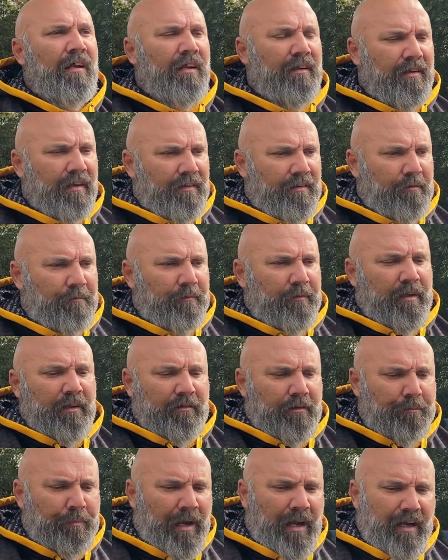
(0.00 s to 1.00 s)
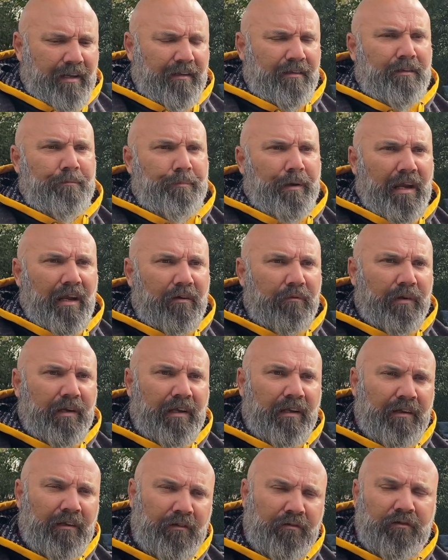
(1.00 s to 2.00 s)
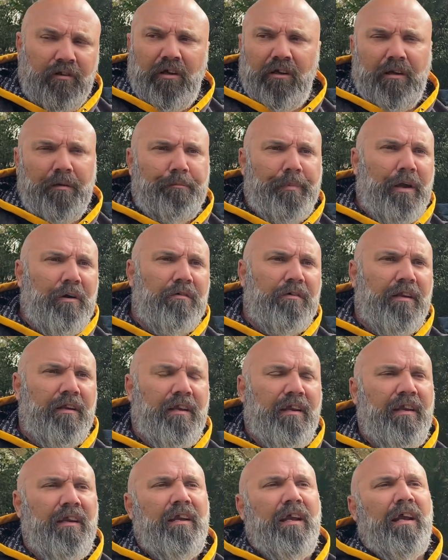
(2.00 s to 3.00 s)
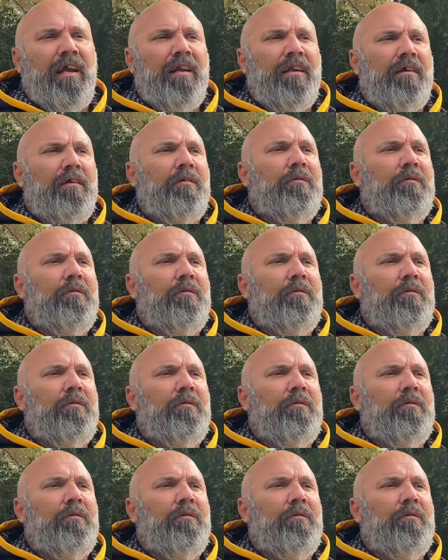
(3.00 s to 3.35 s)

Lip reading: There's a part at the back. It's like a balcony, and